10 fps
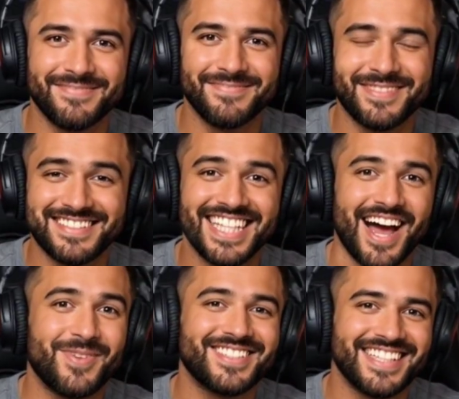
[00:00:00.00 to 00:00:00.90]
That's not
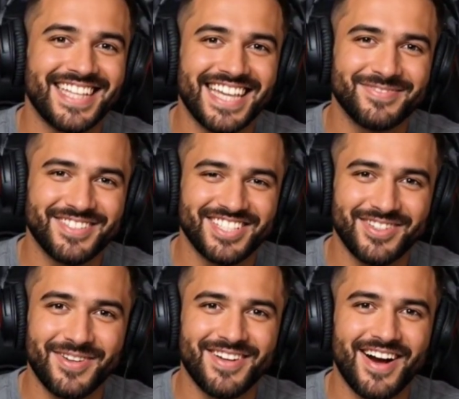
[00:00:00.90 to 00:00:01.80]
always the case with
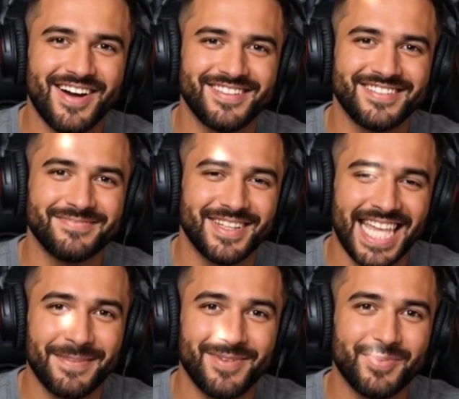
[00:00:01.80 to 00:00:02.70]
secured cards, but
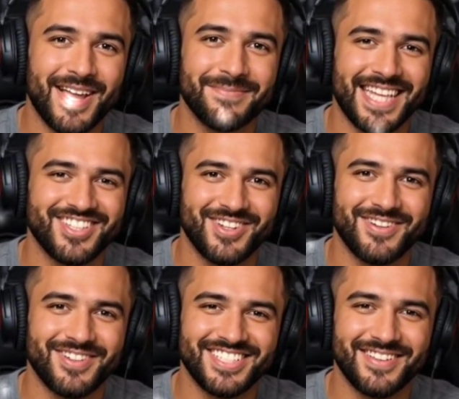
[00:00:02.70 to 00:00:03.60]
Capital One makes sure
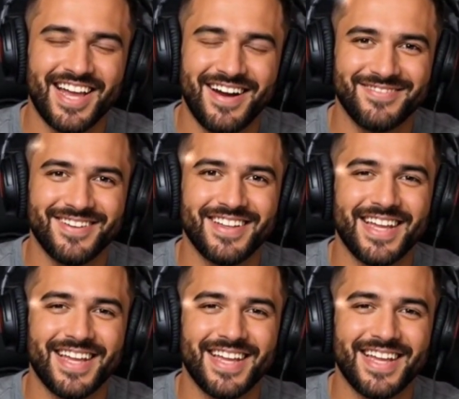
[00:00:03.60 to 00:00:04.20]
you're still covered,